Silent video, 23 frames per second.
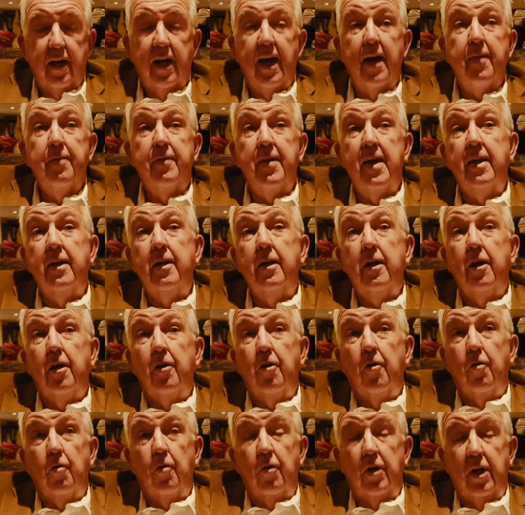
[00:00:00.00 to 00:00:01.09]
And then
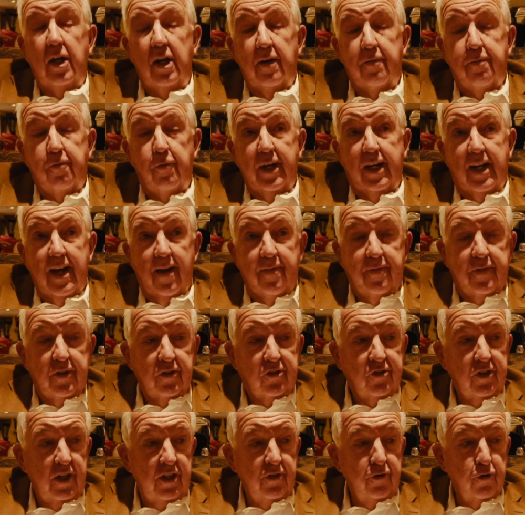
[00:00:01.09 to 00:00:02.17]
if we get the
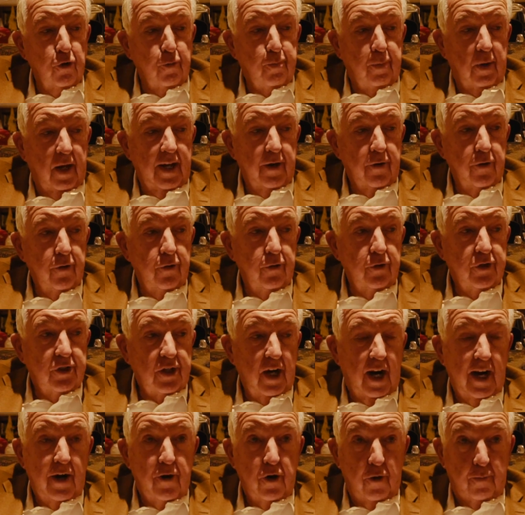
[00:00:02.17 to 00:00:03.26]
senior player who's
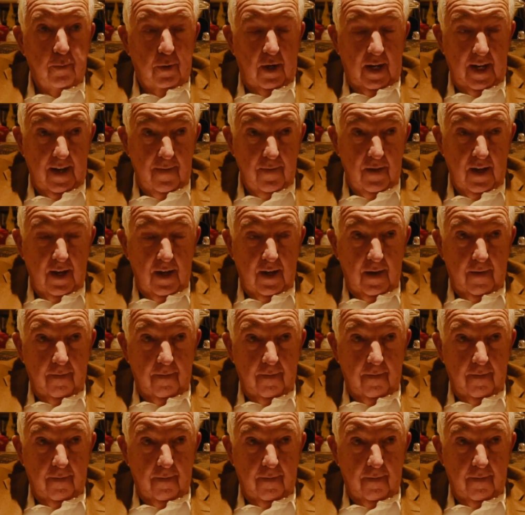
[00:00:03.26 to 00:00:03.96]
tired of playing